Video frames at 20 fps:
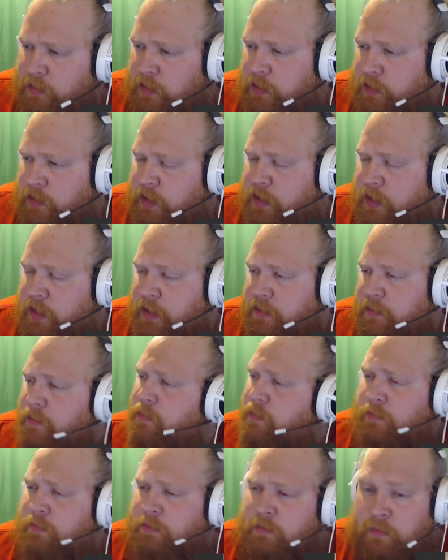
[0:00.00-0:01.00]
That's what you're saying?
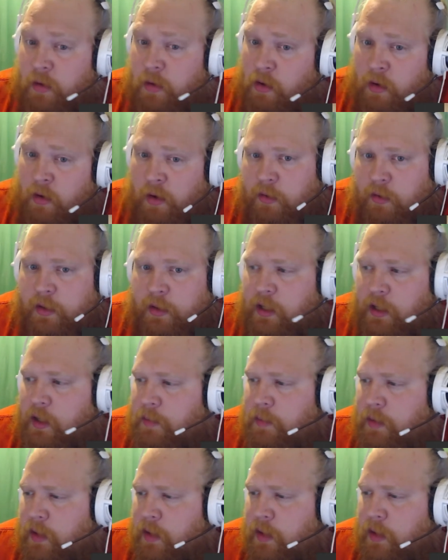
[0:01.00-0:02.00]
Then
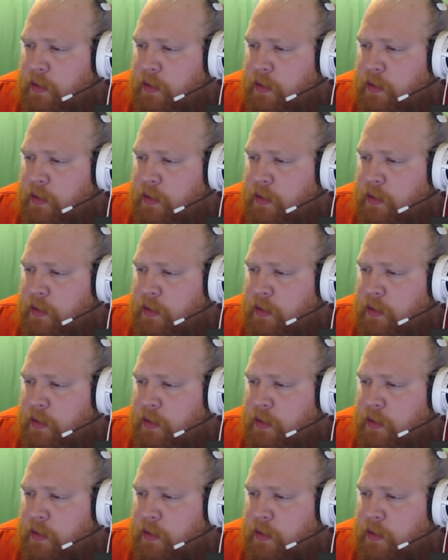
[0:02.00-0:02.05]
keep the